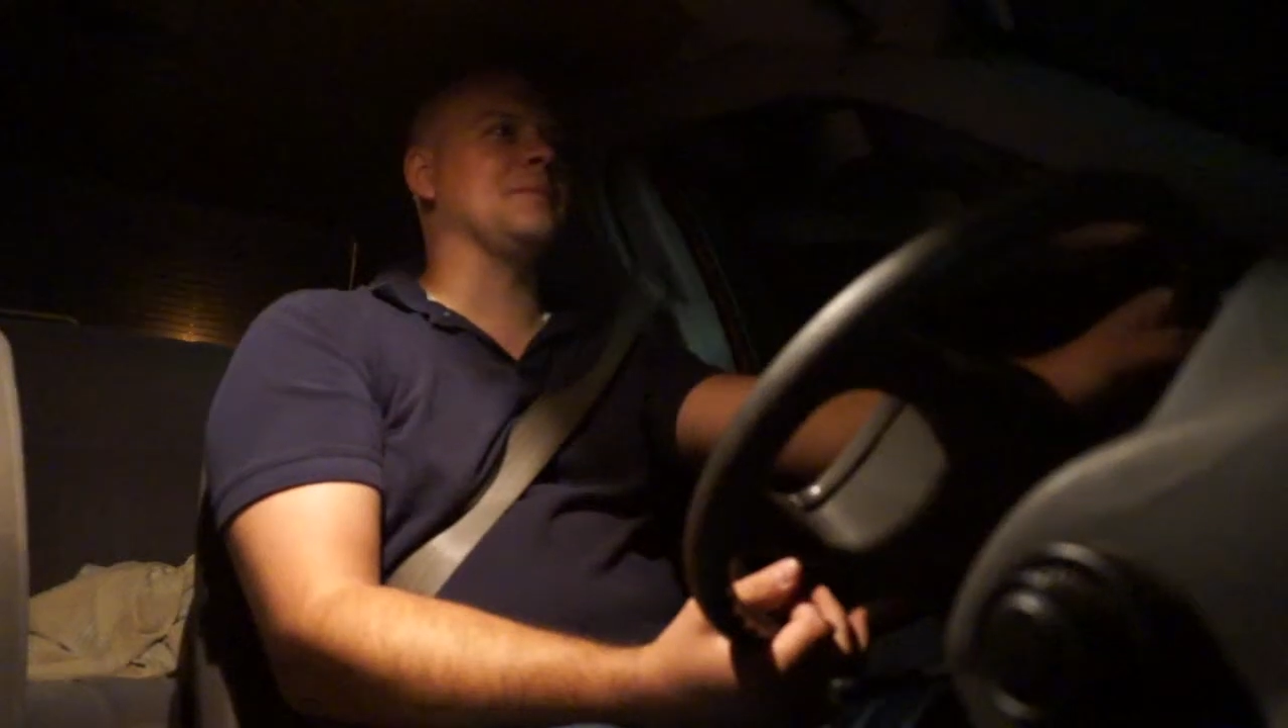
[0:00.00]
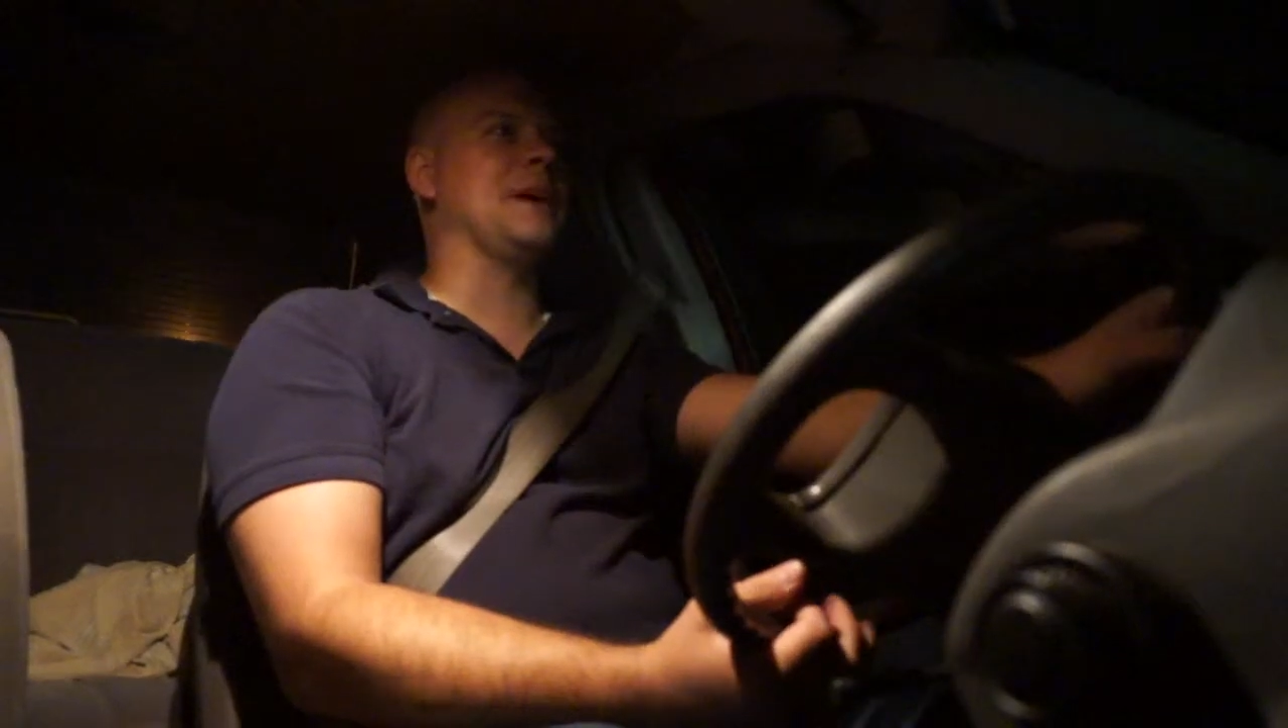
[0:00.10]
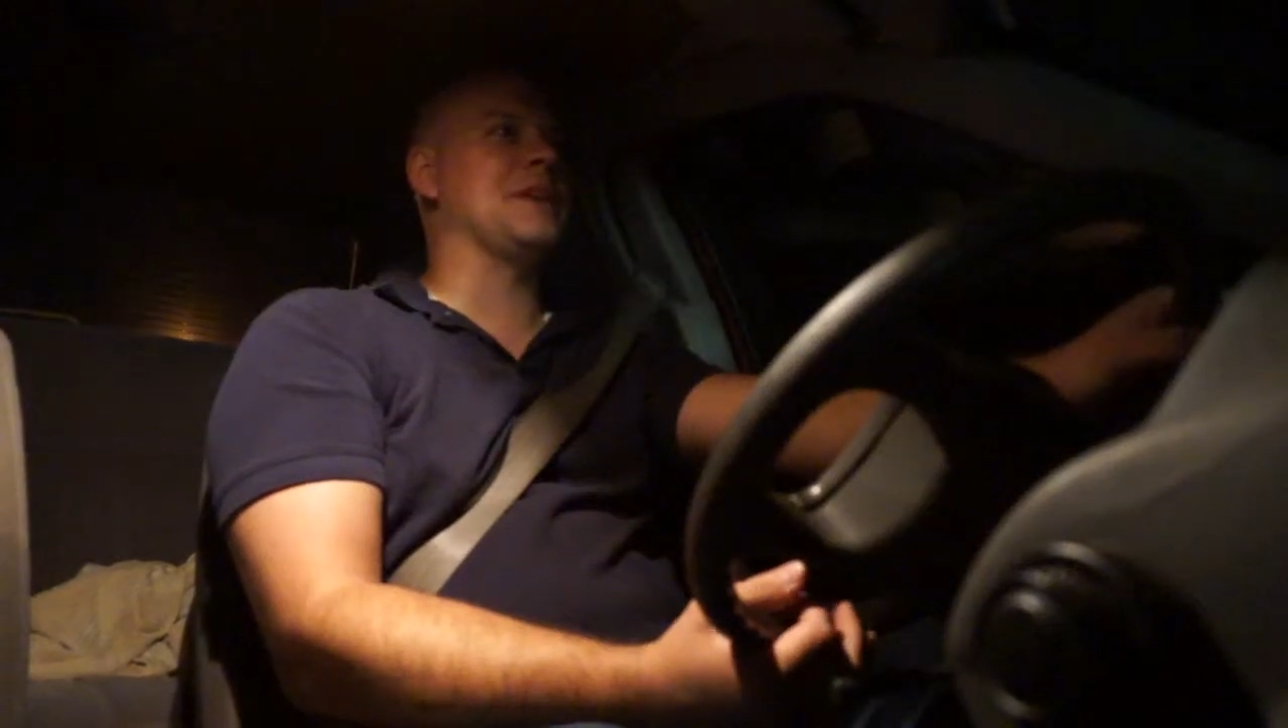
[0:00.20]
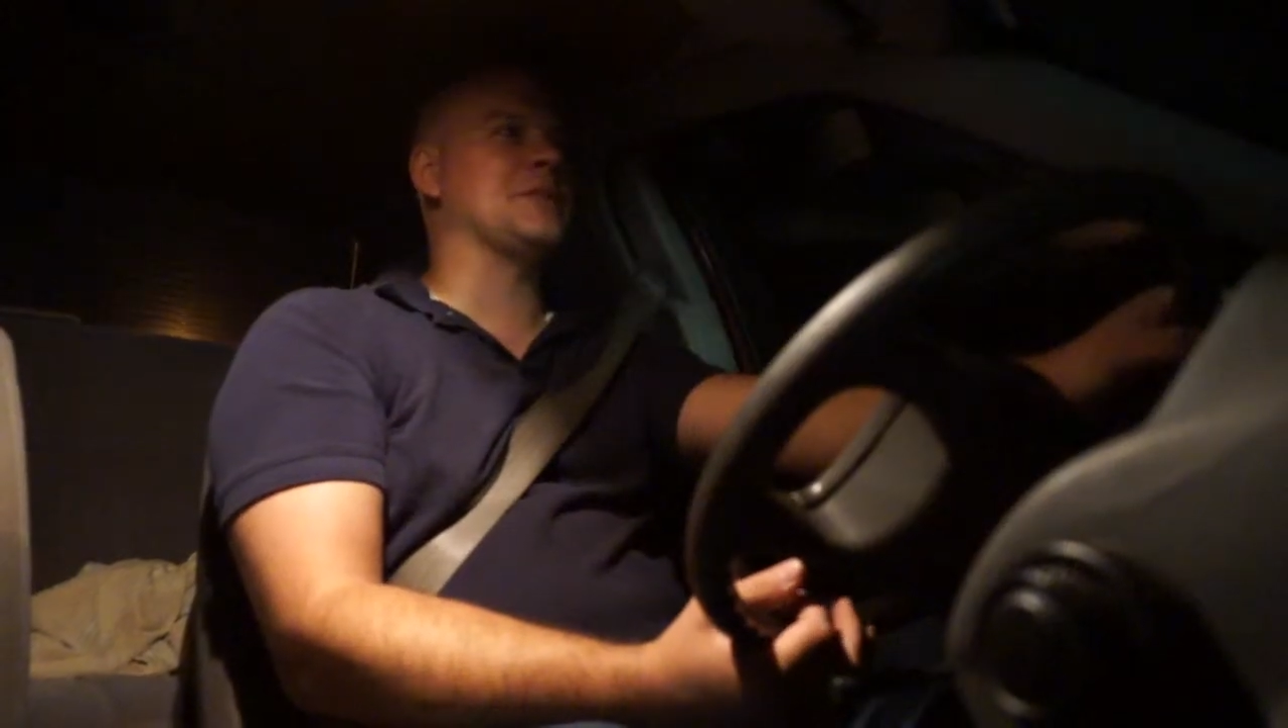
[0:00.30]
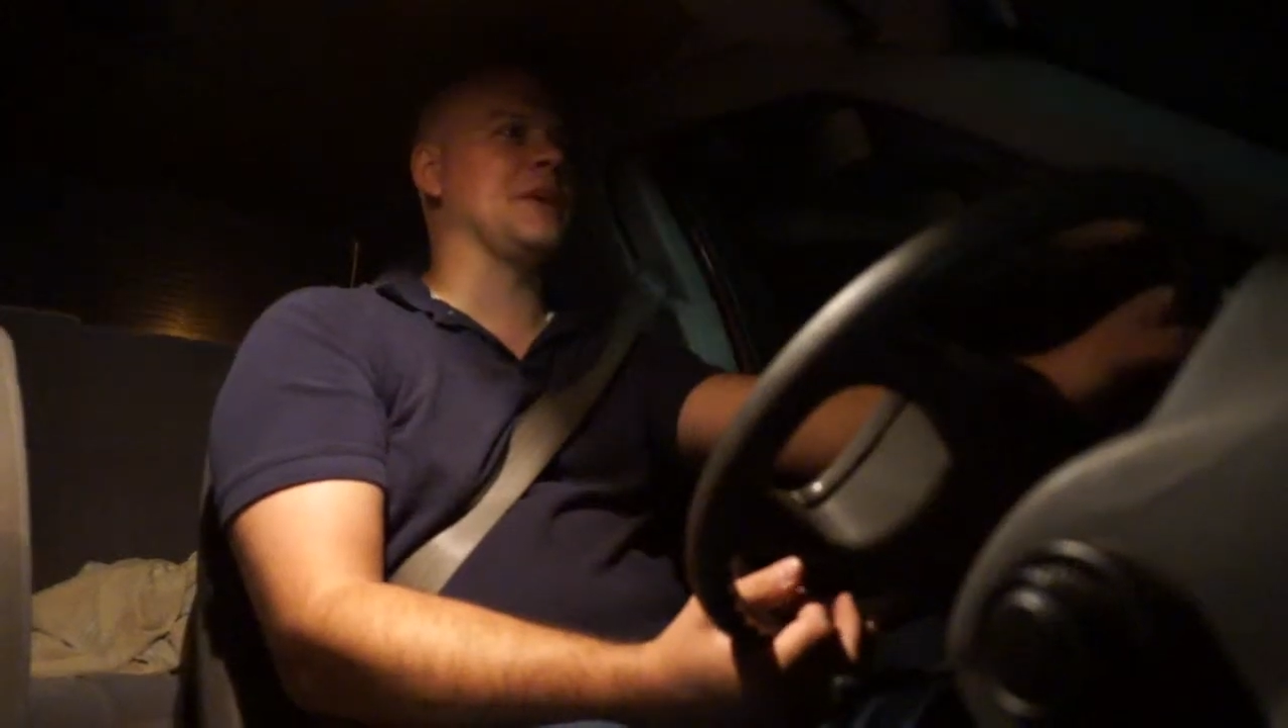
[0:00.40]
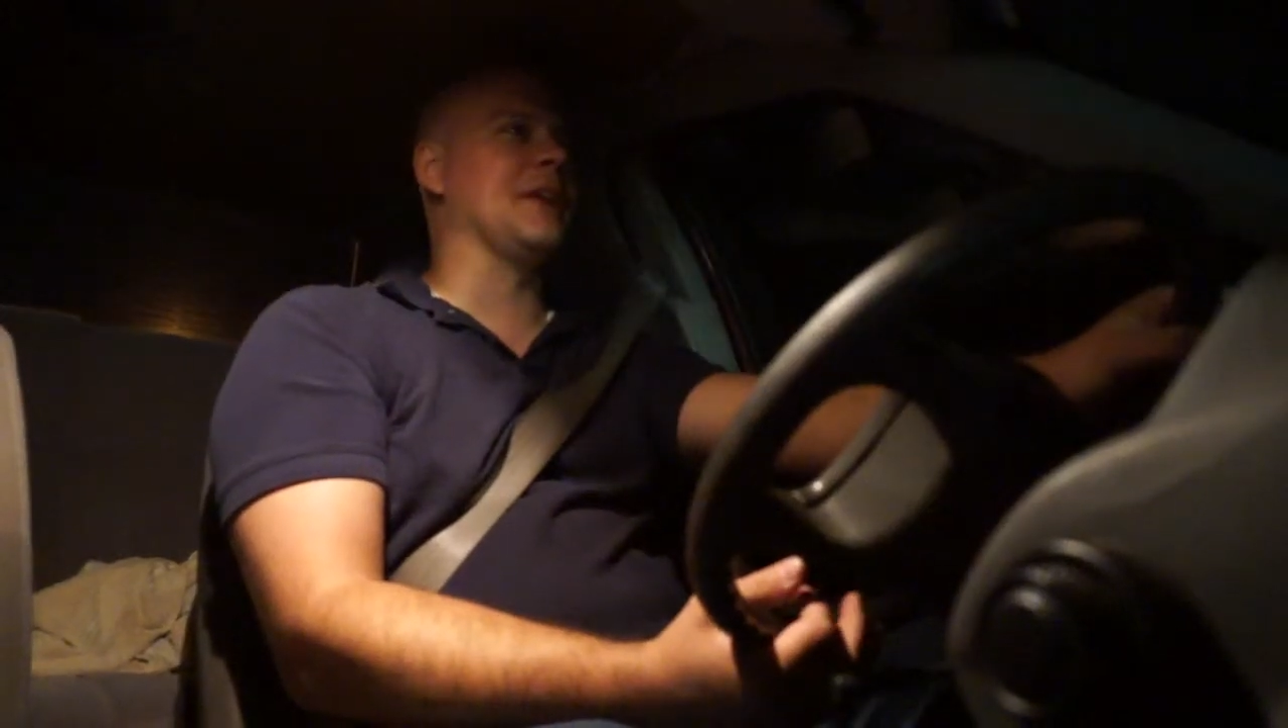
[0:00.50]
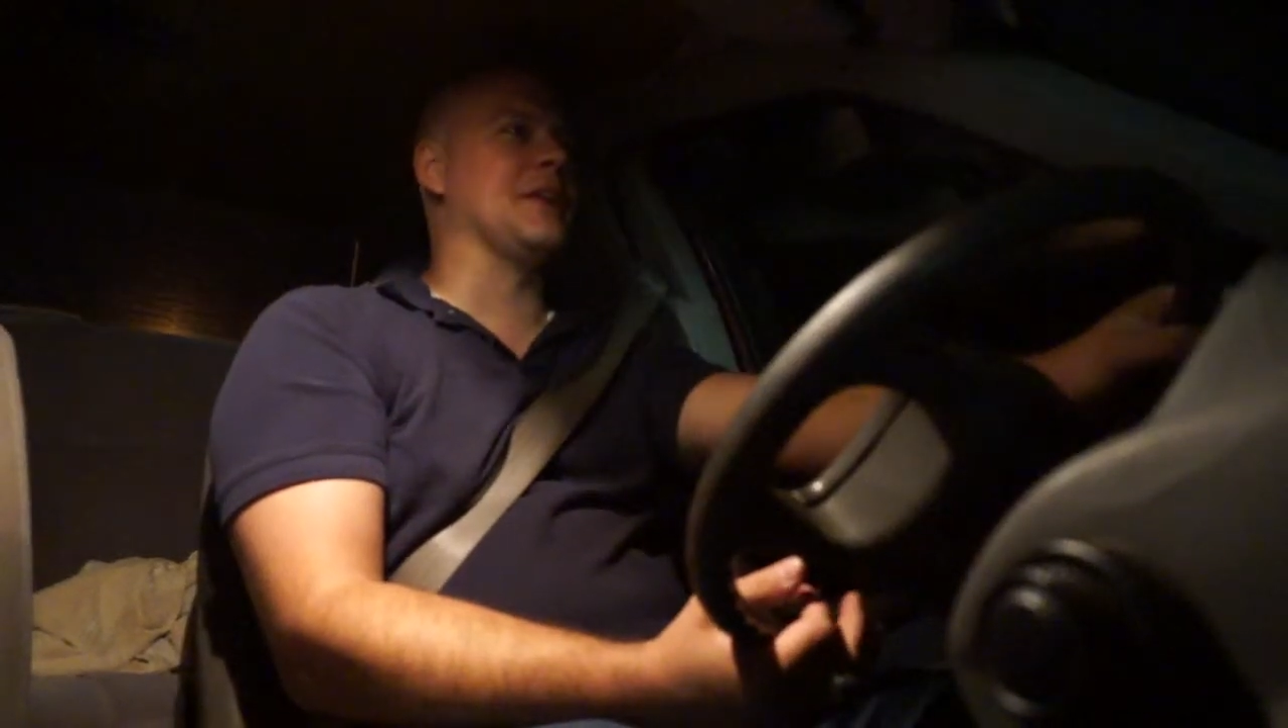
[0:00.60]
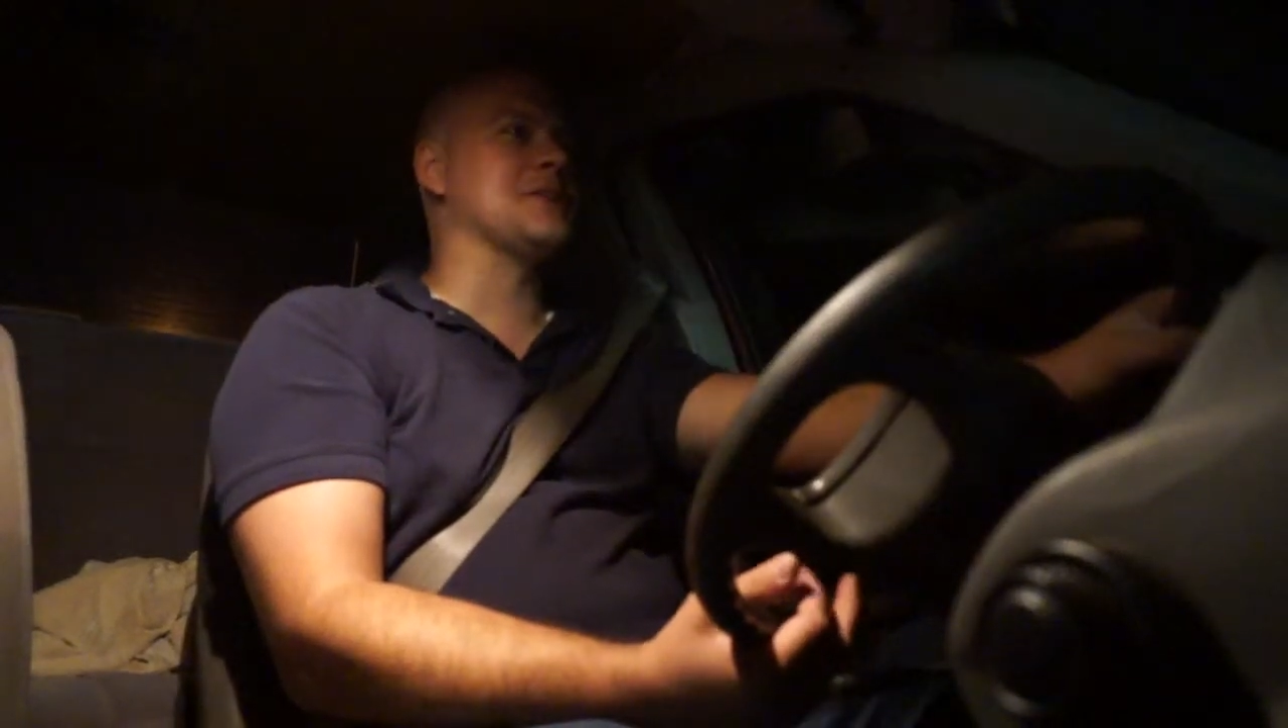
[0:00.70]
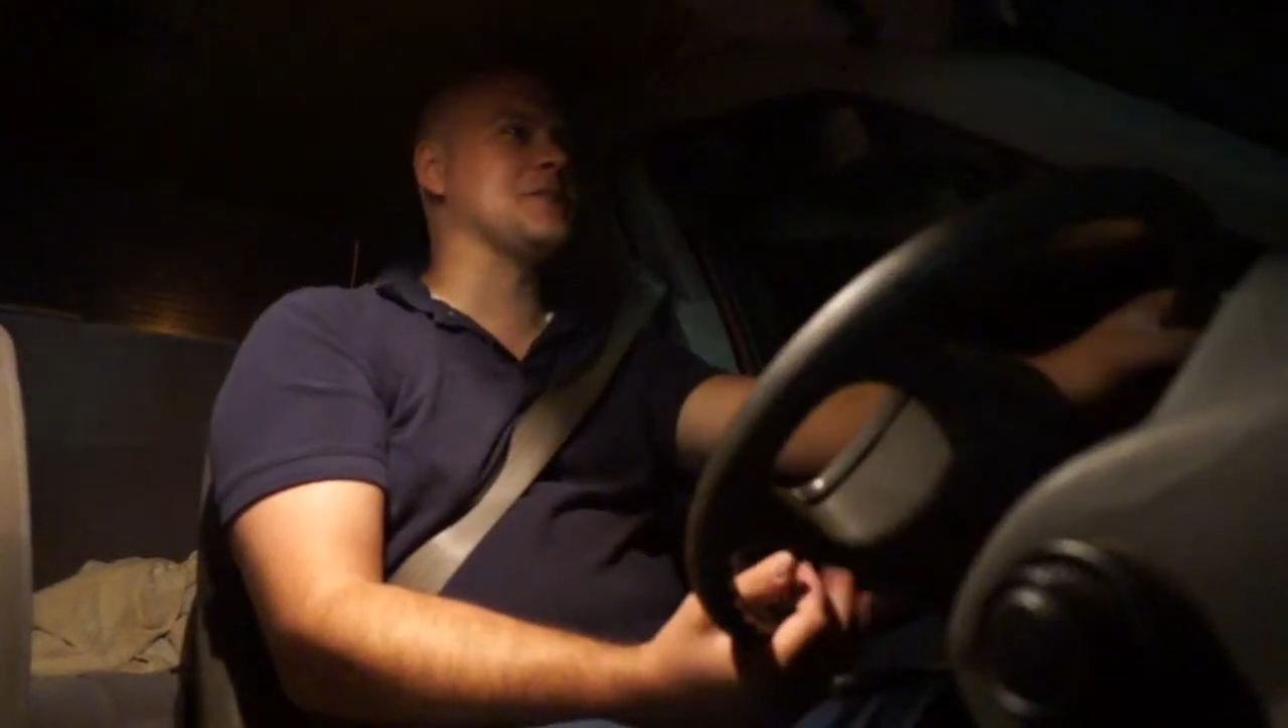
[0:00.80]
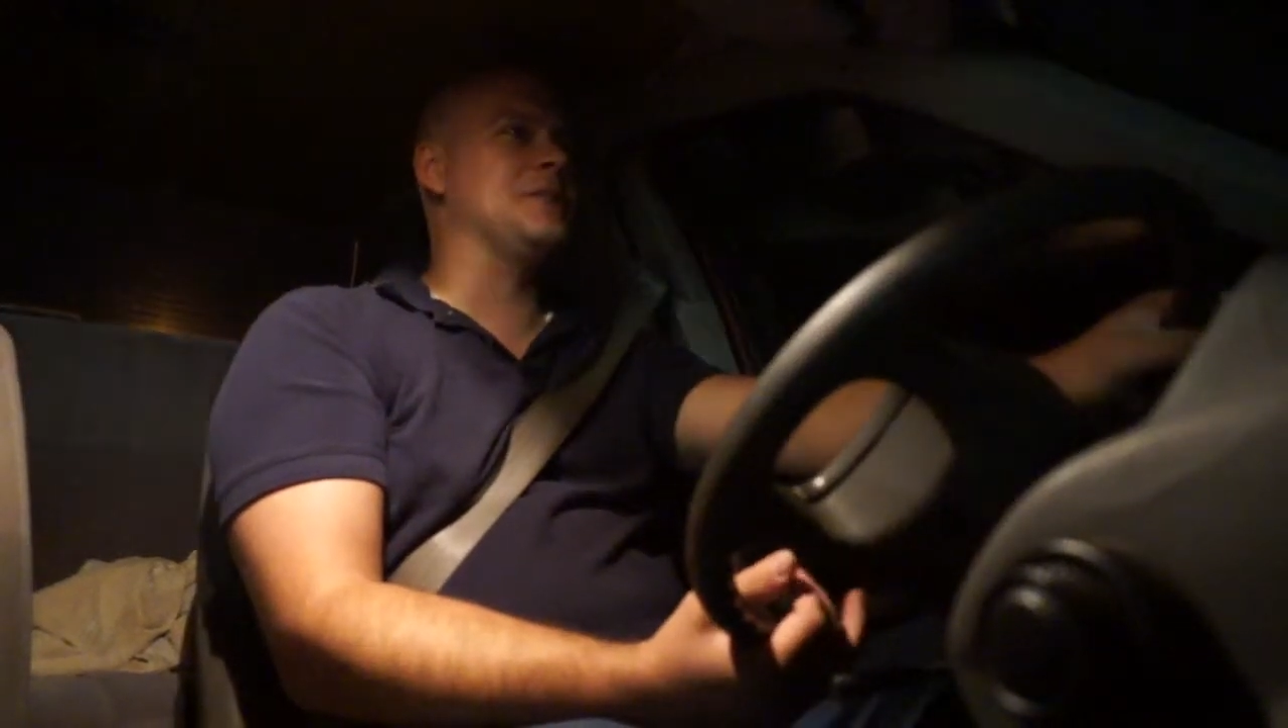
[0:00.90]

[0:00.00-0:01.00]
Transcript: by trailers